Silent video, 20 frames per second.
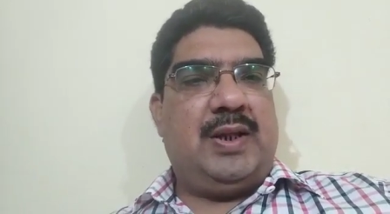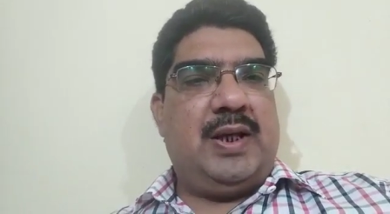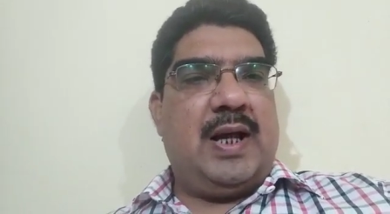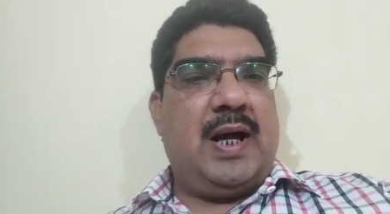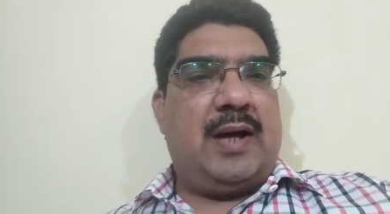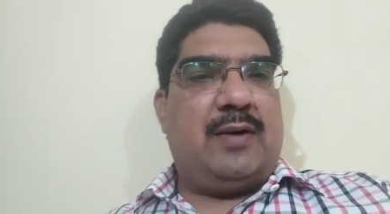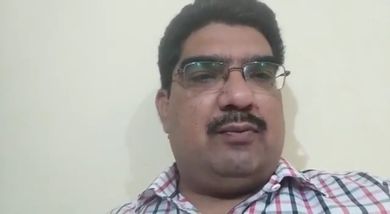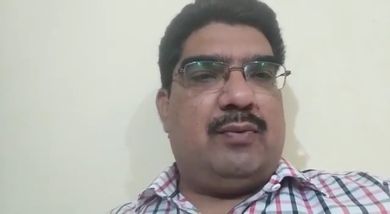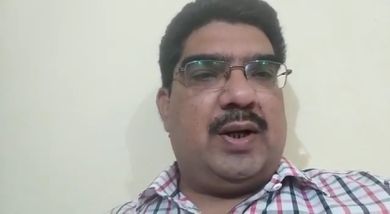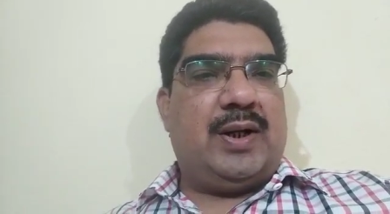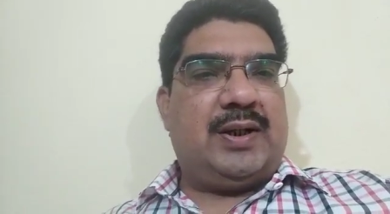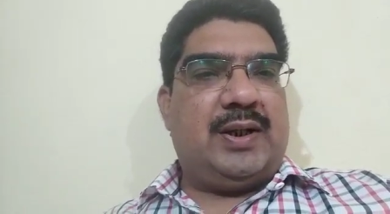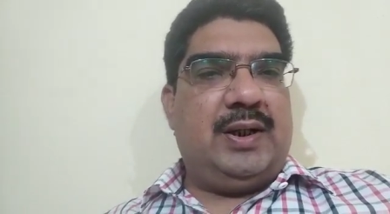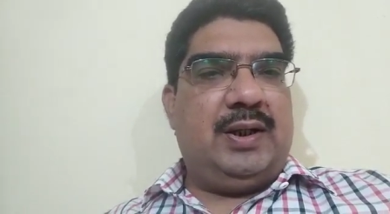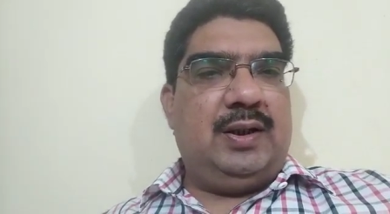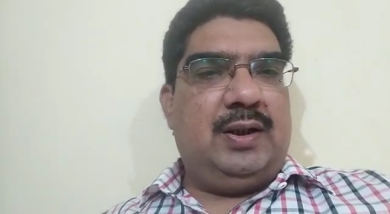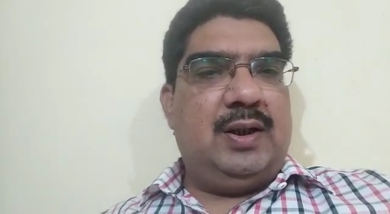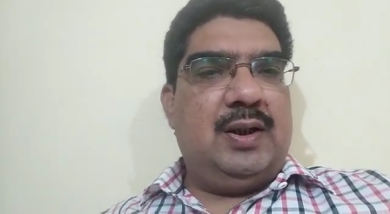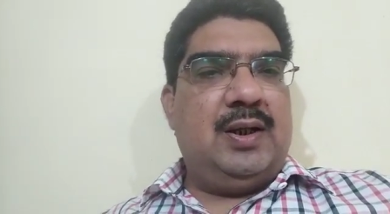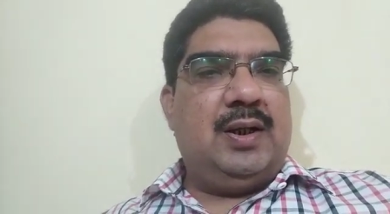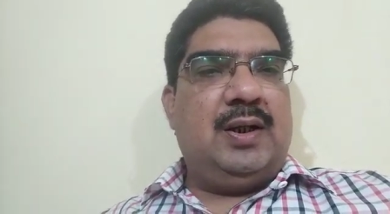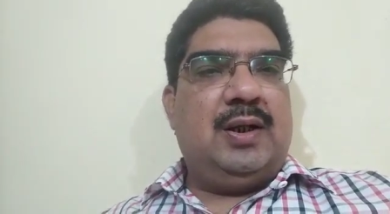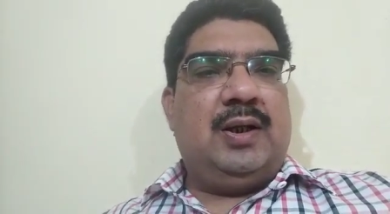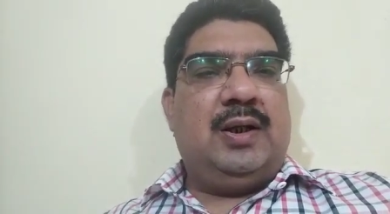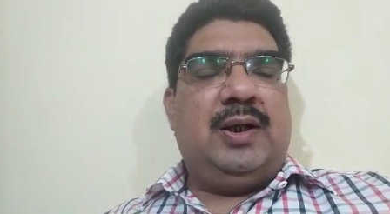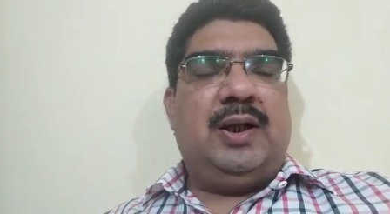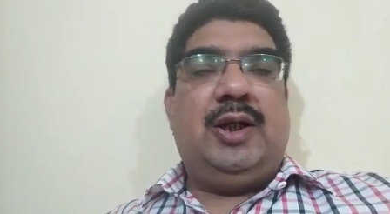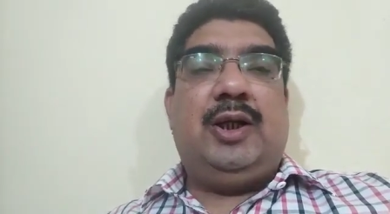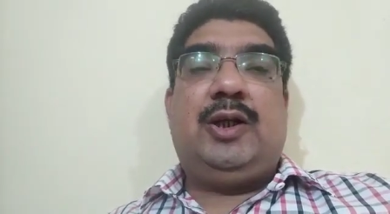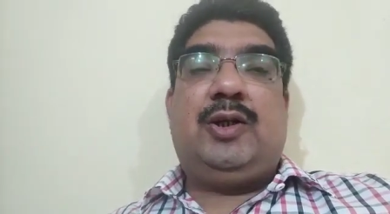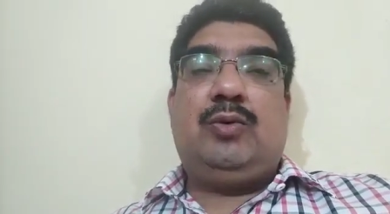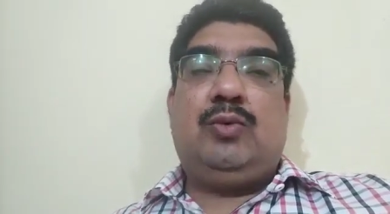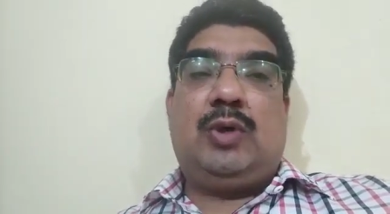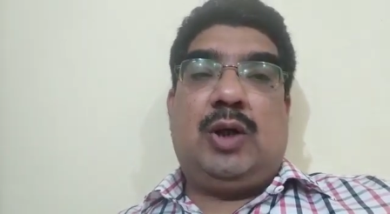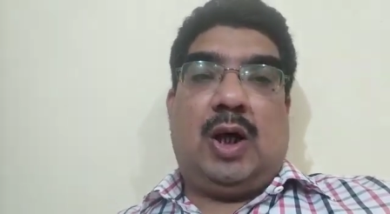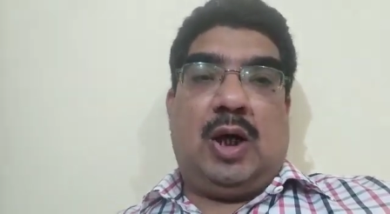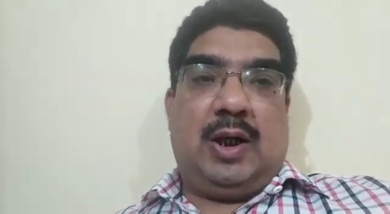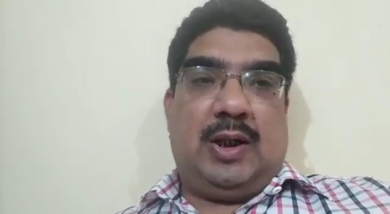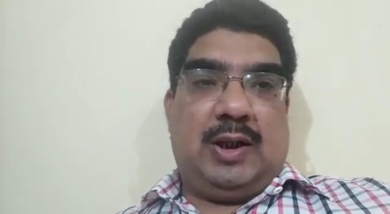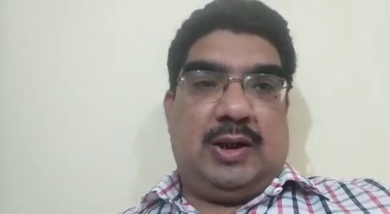They are working into
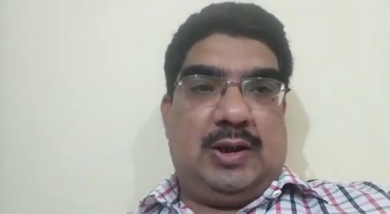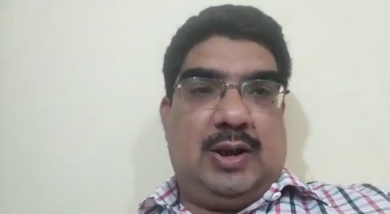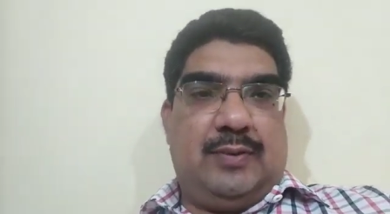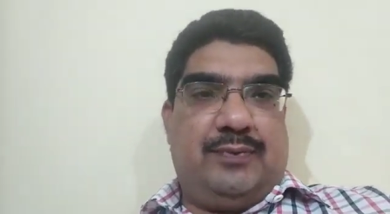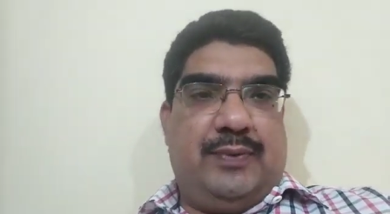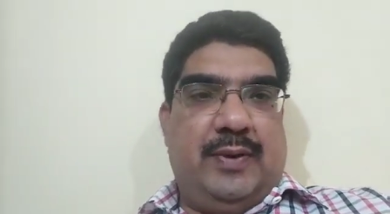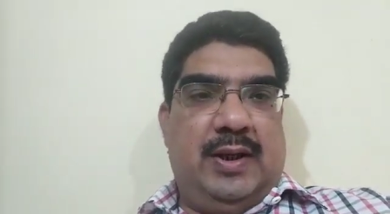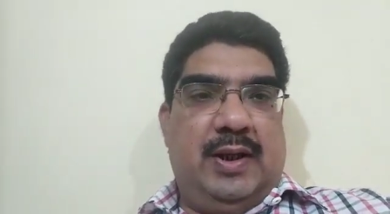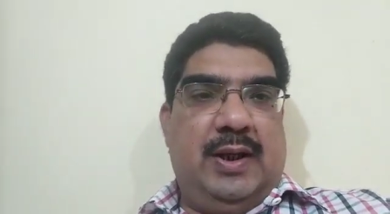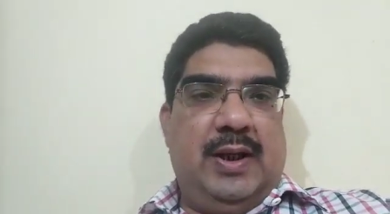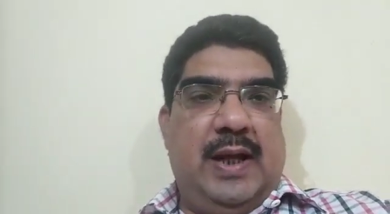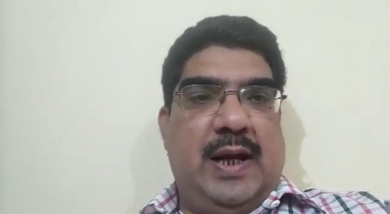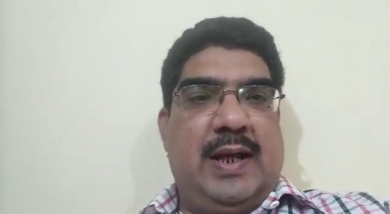the another field,